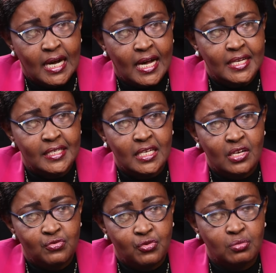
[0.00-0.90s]
And
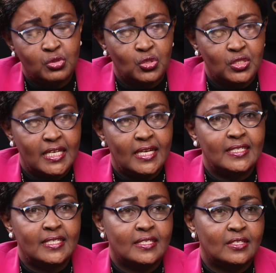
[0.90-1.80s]
informed consent
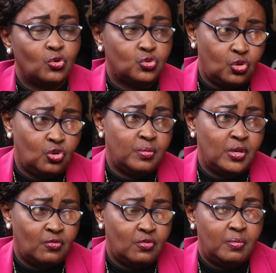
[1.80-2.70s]
is autonomy
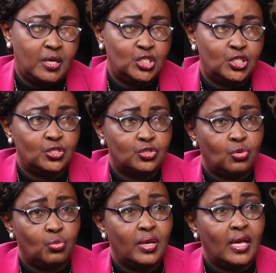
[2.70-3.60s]
of the patient. So
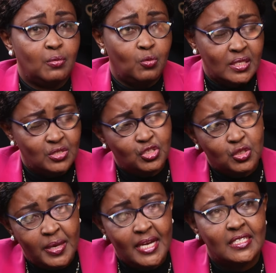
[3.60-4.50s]
we must
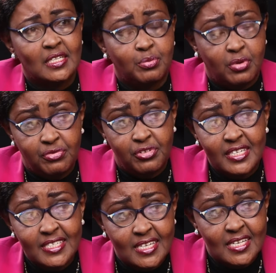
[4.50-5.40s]
respect the
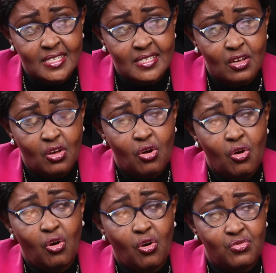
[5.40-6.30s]
preferences
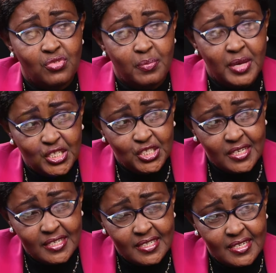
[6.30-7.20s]
of the
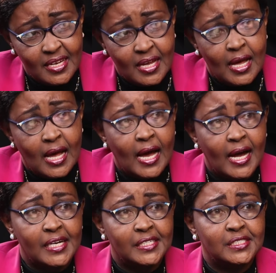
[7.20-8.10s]
patient,
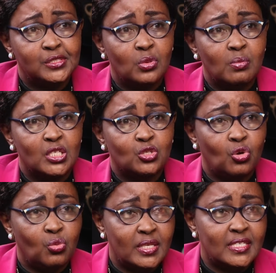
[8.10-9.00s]
and we must
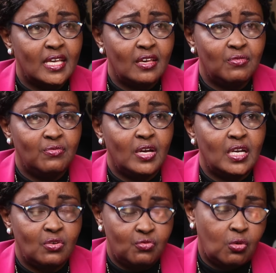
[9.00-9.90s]
always give an
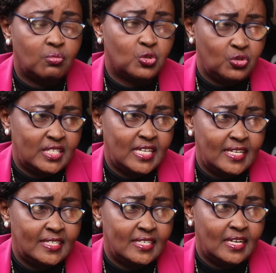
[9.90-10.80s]
informed
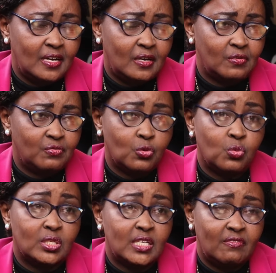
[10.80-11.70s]
consent for
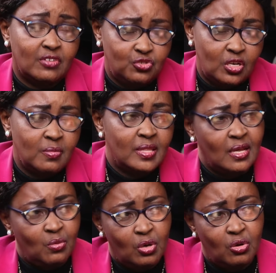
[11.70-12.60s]
whatever treatment
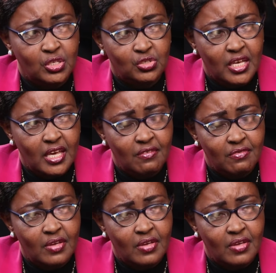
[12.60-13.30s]
that we're going to give.